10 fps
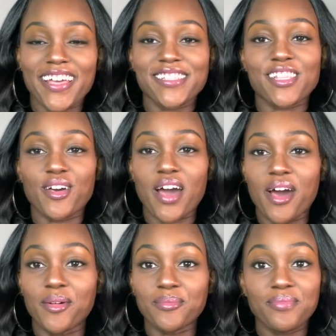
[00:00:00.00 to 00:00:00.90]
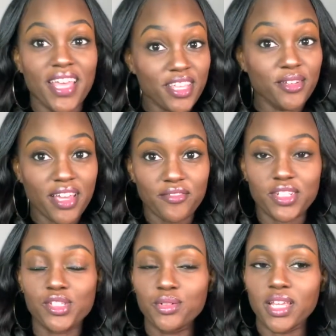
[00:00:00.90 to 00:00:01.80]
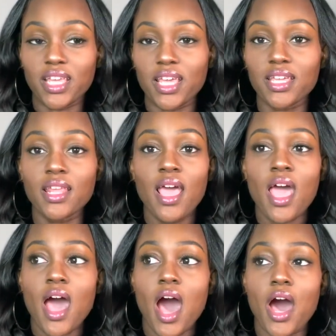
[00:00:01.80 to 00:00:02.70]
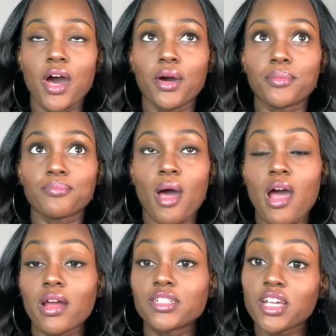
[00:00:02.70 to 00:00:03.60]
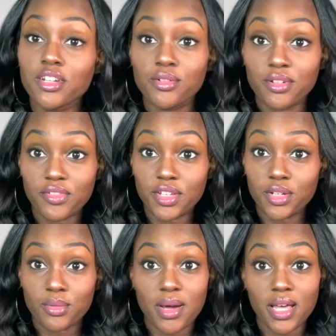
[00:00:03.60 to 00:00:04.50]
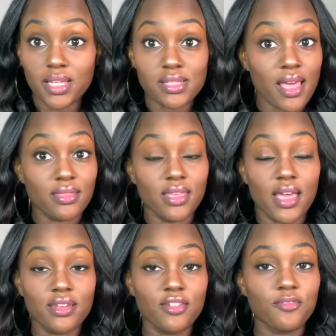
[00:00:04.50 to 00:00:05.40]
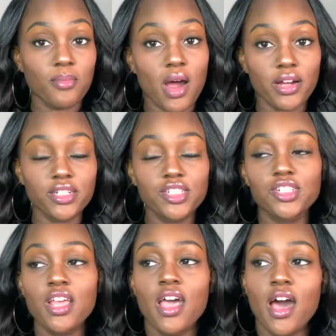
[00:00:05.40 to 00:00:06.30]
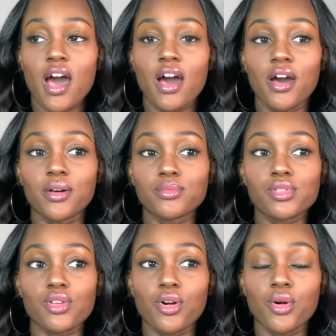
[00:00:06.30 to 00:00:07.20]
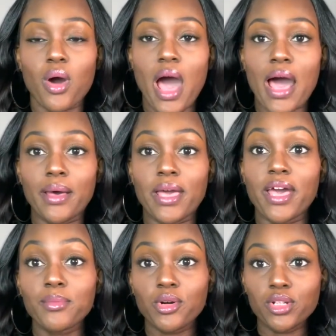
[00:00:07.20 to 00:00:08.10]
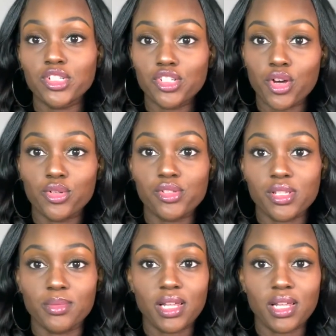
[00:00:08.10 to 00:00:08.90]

guys. So um, thank you again for tuning in. Um, our gender reveal was at the end of March. Um, so I am going to show some